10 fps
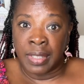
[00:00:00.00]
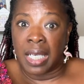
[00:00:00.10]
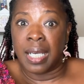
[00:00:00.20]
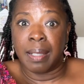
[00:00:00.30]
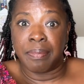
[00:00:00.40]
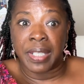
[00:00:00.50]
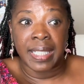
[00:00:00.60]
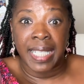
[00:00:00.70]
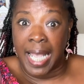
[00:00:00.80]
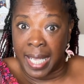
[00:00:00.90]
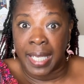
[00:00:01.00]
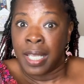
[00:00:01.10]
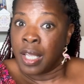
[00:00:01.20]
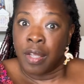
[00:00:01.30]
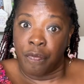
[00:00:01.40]
the day
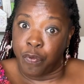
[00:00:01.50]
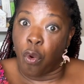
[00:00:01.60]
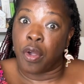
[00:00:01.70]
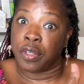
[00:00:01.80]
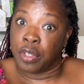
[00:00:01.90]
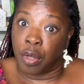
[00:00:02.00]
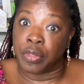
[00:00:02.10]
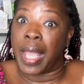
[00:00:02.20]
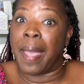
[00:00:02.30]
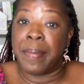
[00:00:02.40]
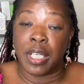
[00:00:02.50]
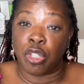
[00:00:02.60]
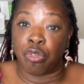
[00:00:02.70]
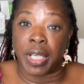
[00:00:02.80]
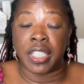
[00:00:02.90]
for the
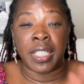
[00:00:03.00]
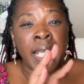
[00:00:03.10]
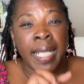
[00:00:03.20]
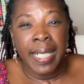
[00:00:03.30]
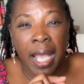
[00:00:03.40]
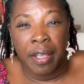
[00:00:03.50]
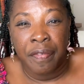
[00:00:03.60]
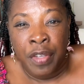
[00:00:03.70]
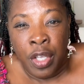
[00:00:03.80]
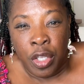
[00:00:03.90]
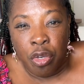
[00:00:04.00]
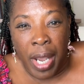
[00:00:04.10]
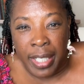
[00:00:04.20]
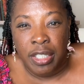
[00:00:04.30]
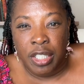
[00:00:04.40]
administration. Now if you're
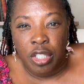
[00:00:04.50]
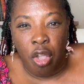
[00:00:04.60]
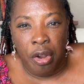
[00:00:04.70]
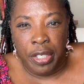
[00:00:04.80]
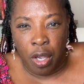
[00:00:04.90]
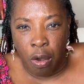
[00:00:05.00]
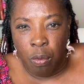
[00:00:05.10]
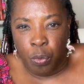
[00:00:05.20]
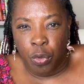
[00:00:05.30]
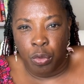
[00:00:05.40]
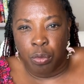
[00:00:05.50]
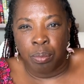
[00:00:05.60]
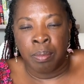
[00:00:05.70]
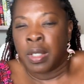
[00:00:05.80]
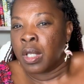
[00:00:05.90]
actually starting
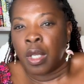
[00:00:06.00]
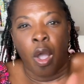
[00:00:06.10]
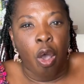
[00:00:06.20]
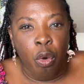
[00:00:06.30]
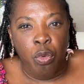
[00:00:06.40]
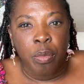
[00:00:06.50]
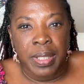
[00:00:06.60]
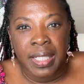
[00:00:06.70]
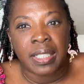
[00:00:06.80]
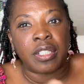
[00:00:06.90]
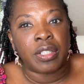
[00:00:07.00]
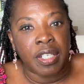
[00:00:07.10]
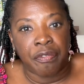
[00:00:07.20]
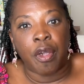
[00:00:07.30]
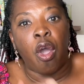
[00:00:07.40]
homeroom is a little
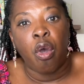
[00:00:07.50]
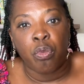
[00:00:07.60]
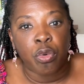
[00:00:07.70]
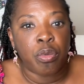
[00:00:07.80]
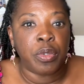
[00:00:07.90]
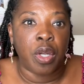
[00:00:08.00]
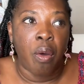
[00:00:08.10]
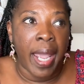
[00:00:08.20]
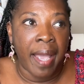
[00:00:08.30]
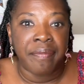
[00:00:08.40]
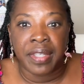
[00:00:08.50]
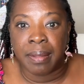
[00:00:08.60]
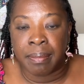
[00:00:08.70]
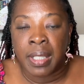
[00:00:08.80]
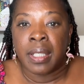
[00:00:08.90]
different. Homeroom, you don't have
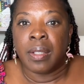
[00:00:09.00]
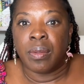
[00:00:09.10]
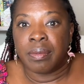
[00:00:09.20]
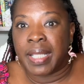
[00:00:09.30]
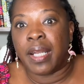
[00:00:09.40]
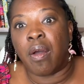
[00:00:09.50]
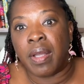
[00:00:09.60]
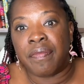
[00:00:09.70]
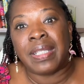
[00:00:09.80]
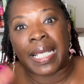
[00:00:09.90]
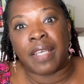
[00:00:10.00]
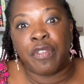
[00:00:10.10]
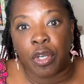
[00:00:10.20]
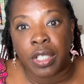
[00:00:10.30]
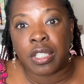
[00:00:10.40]
them, they don't, if
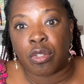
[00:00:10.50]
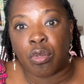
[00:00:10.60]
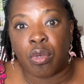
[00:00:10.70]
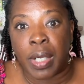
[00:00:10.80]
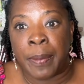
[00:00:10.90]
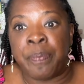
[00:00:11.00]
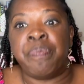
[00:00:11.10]
your school,